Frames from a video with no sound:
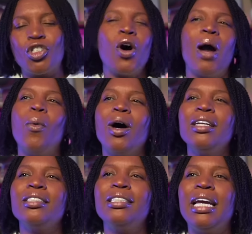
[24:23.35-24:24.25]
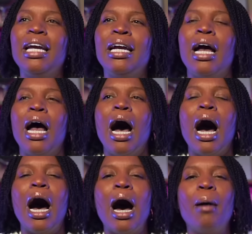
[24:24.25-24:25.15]
So I want to sing
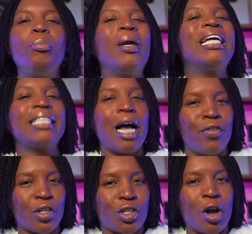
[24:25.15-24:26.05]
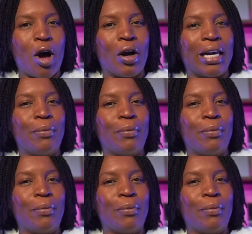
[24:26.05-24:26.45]
a piece of a song.